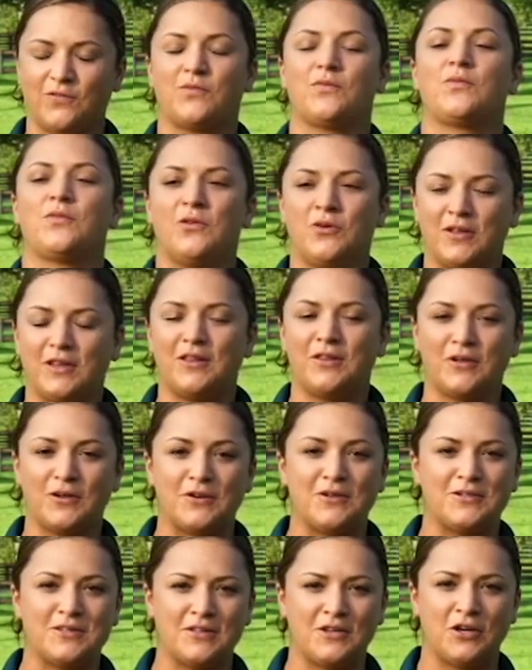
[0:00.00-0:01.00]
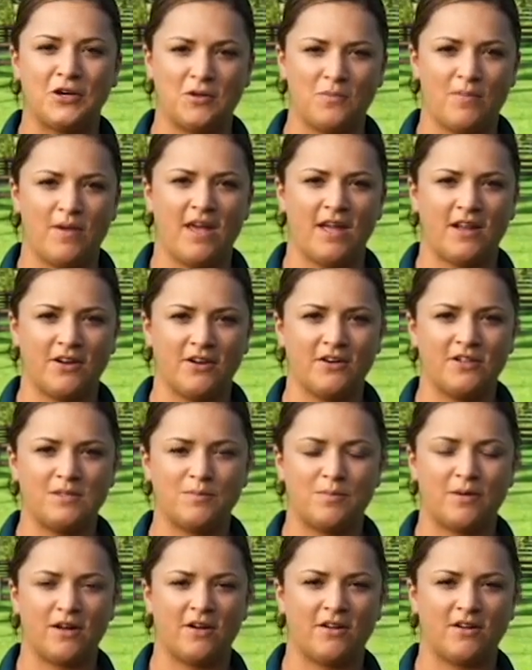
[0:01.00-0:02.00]
really learn good manners,
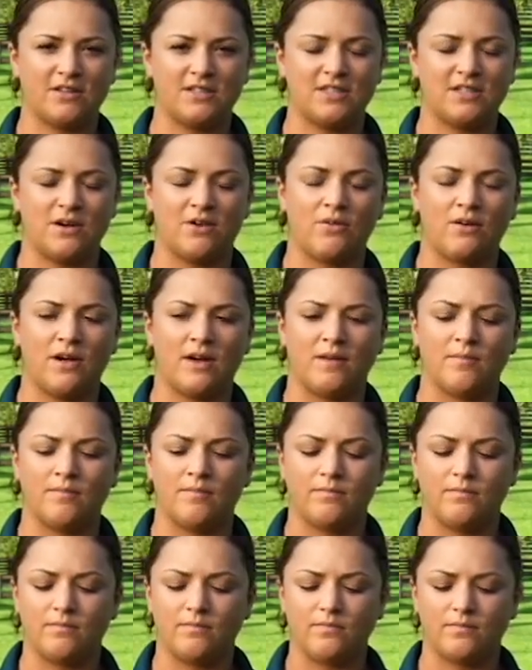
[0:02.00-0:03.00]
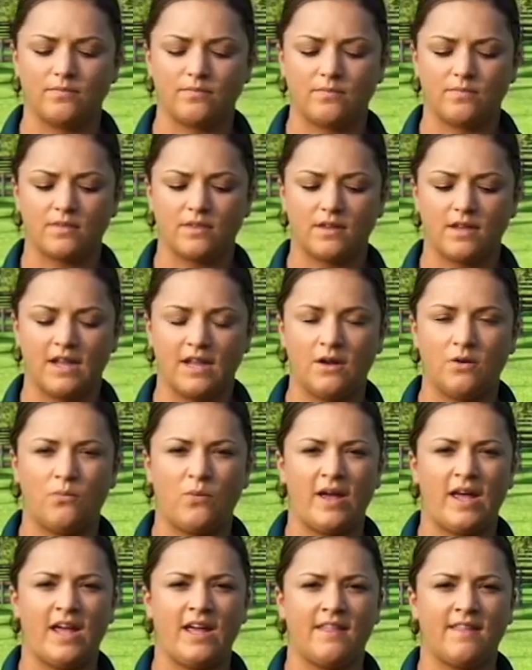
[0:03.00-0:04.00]
but also in a
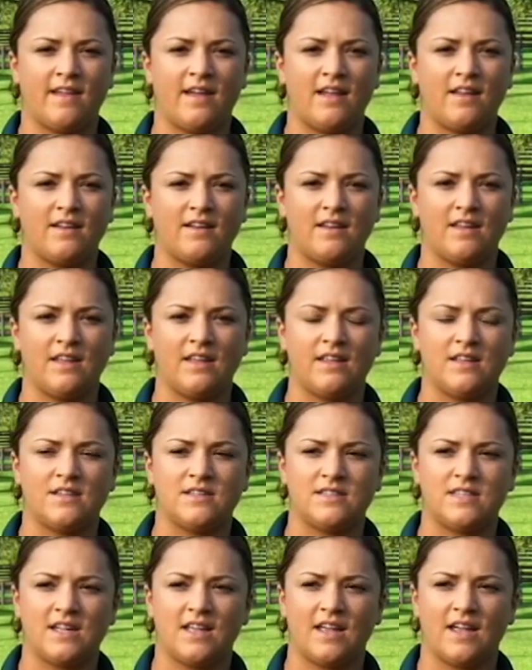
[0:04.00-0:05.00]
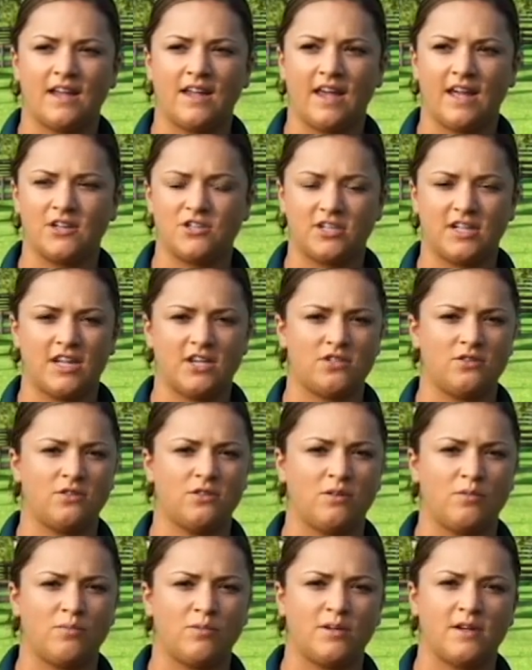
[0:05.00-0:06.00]
way that is like educational
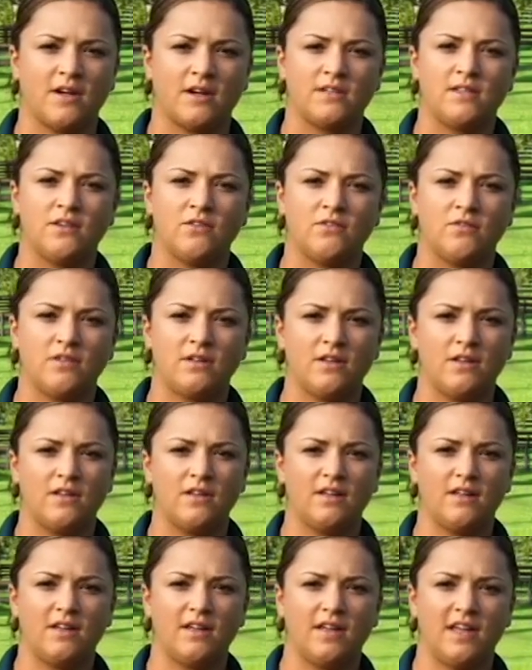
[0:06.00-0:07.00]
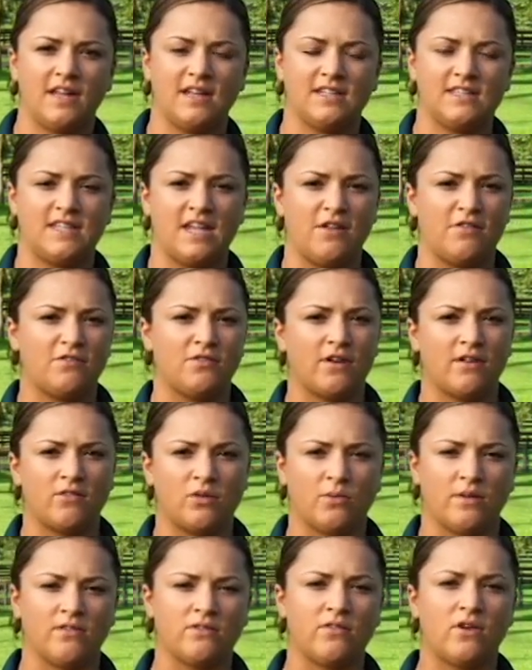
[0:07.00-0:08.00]
and productive and safe for
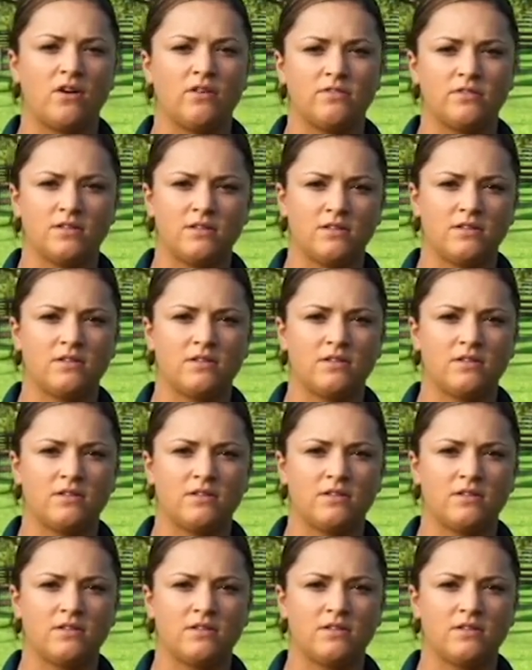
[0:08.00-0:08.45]
everyone involved.